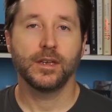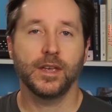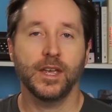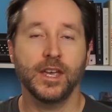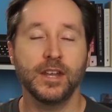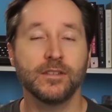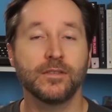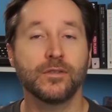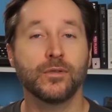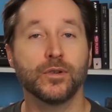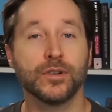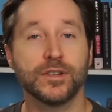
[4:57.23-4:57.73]

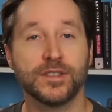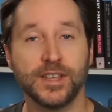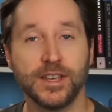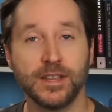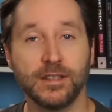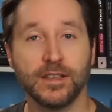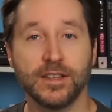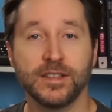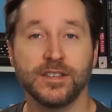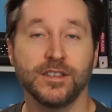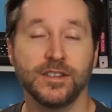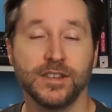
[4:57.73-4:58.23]
And of course, they
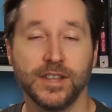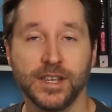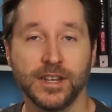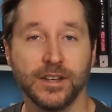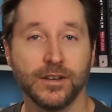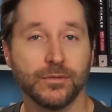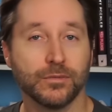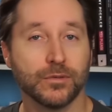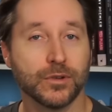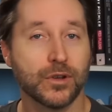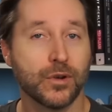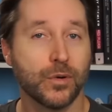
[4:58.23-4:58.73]
listened in
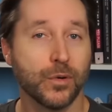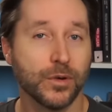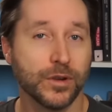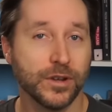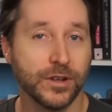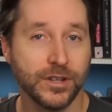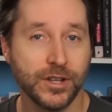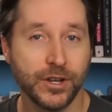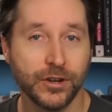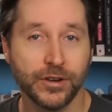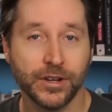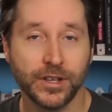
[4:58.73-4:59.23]
and
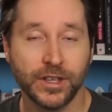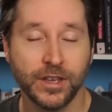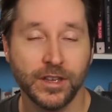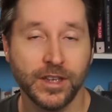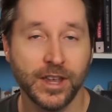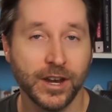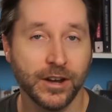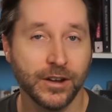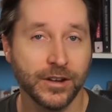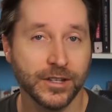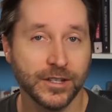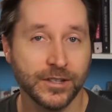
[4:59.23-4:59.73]
recorded Yuri
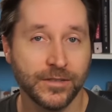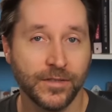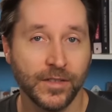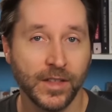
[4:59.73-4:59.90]
Gagarin's